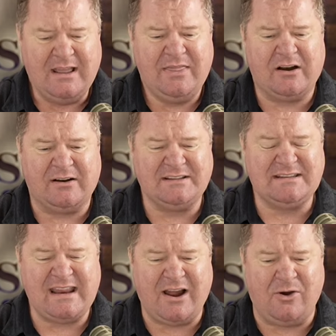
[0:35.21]
There is
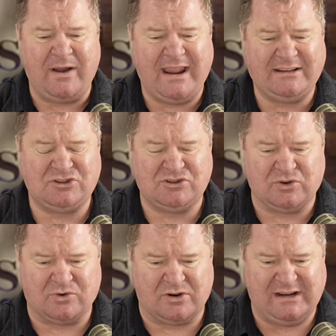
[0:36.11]
now a
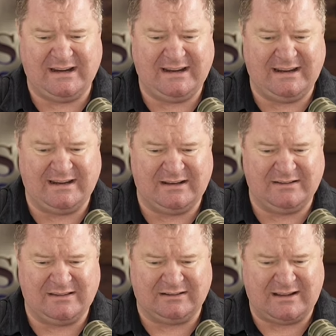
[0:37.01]
story
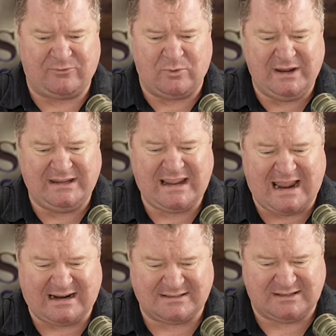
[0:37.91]
in the left-wing
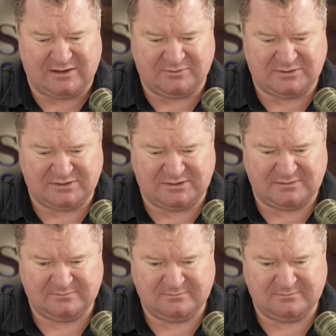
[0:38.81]
Axios